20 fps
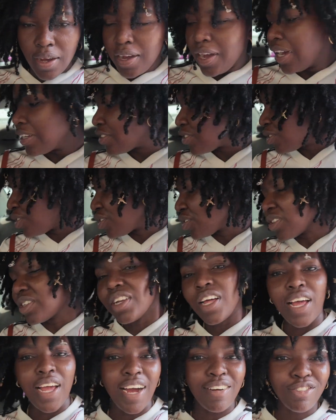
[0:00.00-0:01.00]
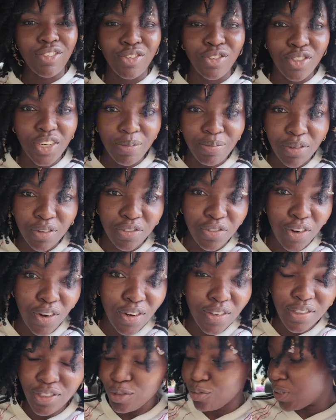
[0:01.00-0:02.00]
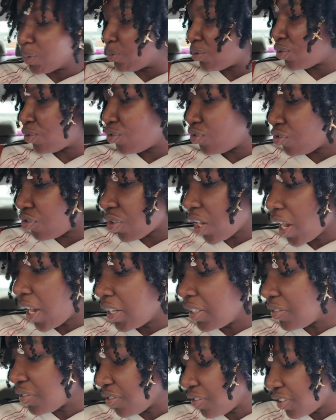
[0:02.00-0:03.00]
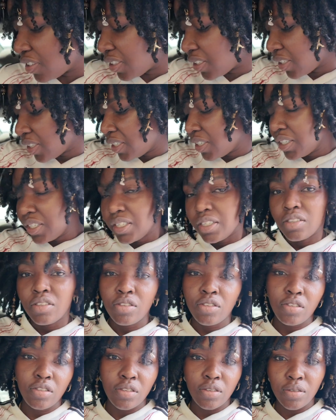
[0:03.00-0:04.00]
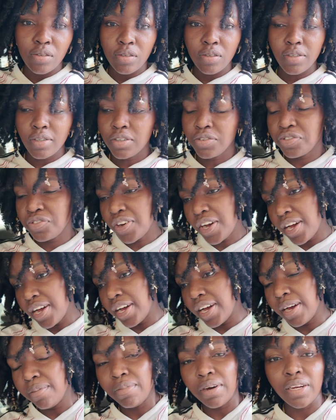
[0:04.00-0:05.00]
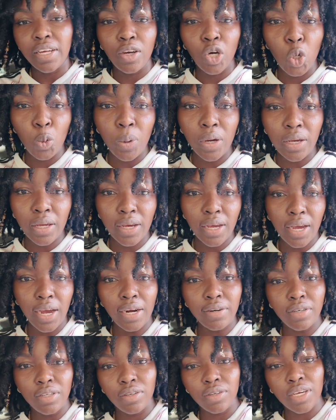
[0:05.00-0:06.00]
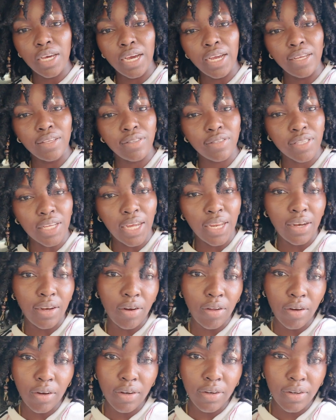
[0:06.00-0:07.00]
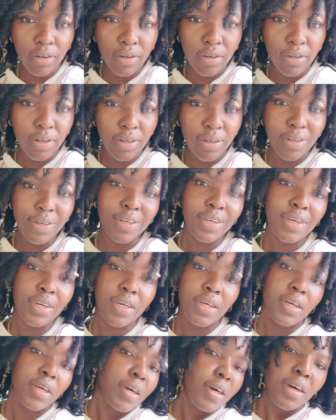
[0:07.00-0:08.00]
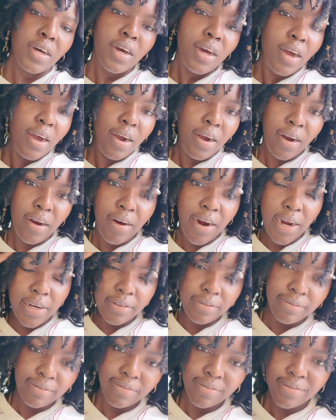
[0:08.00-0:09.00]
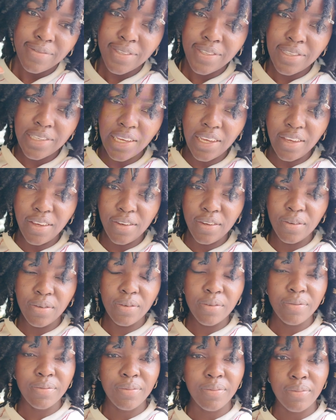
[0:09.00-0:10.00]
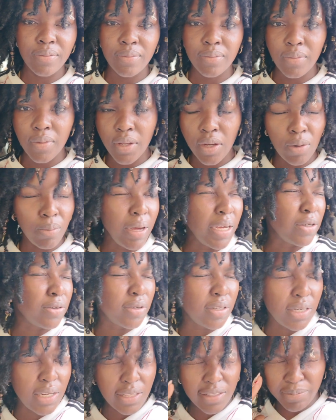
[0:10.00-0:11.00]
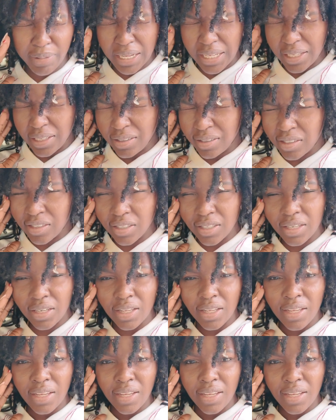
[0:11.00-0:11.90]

As usual, I have to drop the phone to be able to drive to the farm, and I hope I can carry you guys along. All right, see you. Oh my goodness, my engine.